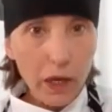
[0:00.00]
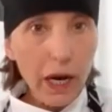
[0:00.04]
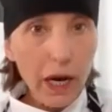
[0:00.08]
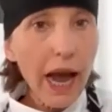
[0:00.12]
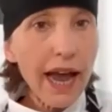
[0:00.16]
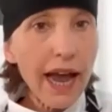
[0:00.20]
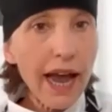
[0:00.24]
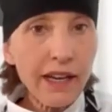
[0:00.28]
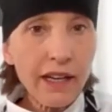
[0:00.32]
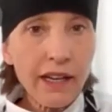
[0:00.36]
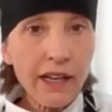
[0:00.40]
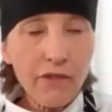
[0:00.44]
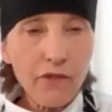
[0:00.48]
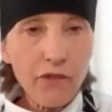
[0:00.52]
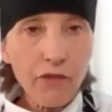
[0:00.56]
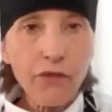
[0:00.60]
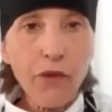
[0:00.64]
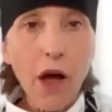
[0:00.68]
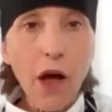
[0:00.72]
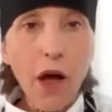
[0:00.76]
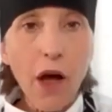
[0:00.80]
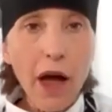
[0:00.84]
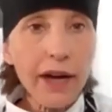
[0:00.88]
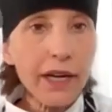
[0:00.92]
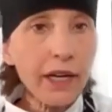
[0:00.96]
kind of
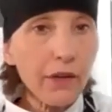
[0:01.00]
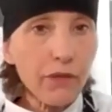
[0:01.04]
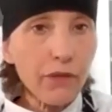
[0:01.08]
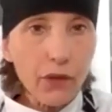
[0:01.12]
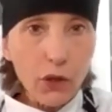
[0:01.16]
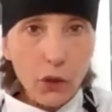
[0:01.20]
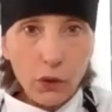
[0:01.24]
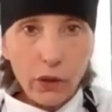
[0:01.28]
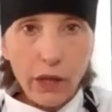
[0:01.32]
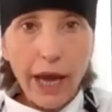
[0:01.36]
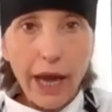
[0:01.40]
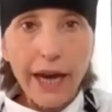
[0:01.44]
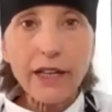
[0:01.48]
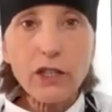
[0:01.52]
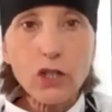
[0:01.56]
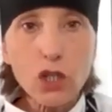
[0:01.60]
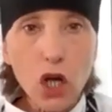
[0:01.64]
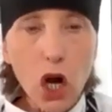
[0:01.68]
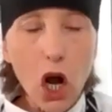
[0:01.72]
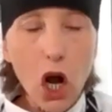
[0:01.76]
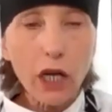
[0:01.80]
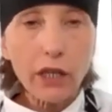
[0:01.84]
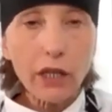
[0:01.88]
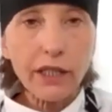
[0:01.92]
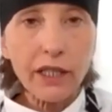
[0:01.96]
fun if you like
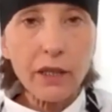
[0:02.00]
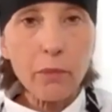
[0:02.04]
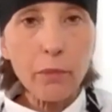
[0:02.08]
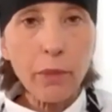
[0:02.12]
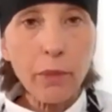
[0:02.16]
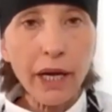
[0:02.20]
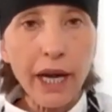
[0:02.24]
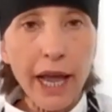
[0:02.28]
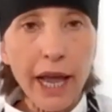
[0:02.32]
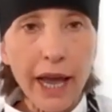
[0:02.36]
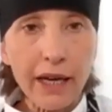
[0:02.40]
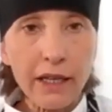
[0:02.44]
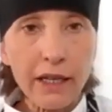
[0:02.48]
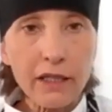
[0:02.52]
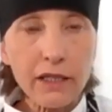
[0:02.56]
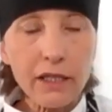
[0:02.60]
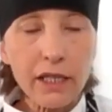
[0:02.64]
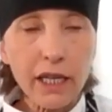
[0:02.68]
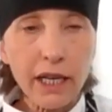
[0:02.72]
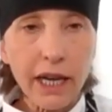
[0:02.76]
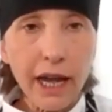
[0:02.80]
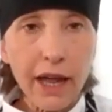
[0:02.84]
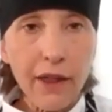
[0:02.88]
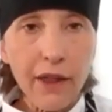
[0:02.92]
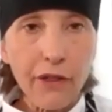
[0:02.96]
chocolate and banana
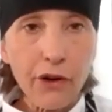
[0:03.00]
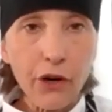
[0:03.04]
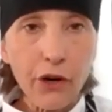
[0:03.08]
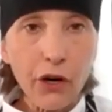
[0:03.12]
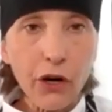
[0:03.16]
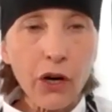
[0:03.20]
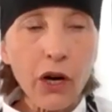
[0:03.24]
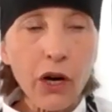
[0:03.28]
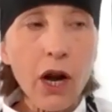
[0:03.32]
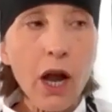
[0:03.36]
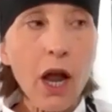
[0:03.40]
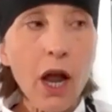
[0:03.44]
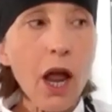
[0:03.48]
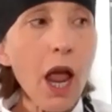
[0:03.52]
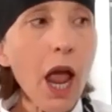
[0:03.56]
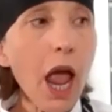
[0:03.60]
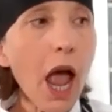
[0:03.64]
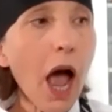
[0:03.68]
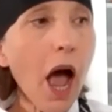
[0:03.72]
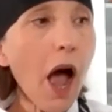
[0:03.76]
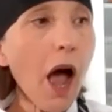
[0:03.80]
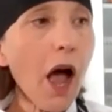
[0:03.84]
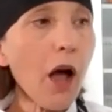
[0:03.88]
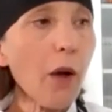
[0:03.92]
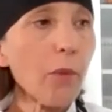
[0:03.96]
together,
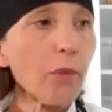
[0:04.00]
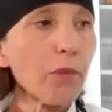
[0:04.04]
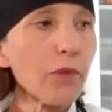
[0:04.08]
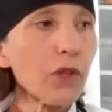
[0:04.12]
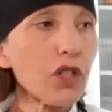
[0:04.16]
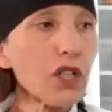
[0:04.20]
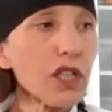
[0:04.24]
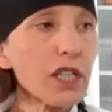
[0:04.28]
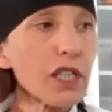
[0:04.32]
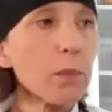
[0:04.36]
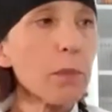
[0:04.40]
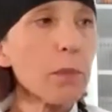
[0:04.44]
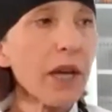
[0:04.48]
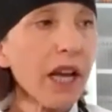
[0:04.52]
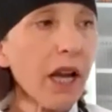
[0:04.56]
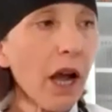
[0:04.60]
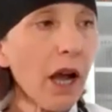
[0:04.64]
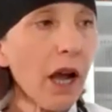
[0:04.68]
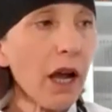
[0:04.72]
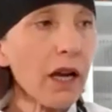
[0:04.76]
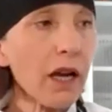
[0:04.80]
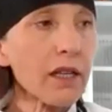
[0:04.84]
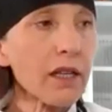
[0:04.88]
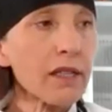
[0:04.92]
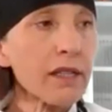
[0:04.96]
just
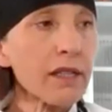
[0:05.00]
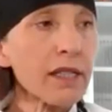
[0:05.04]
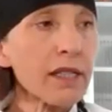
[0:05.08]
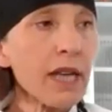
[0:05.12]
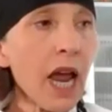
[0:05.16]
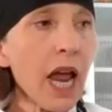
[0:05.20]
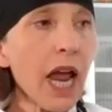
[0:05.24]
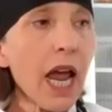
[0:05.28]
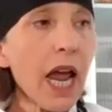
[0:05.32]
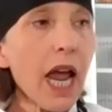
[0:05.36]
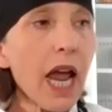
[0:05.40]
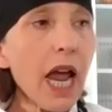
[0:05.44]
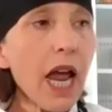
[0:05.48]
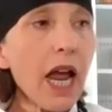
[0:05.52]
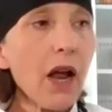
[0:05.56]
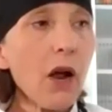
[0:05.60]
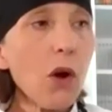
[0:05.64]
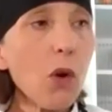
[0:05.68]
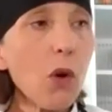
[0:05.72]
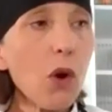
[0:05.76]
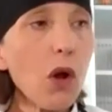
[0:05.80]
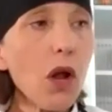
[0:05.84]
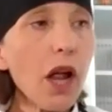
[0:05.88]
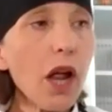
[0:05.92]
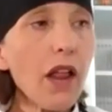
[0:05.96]
because
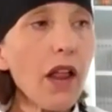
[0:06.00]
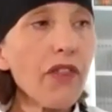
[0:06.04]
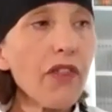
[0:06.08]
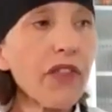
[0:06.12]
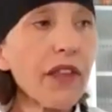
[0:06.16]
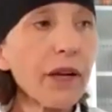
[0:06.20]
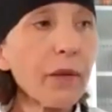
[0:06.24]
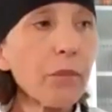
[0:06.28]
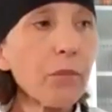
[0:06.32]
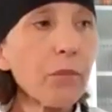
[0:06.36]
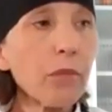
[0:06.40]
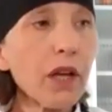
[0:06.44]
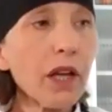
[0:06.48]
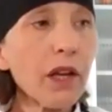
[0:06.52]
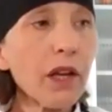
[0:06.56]
there's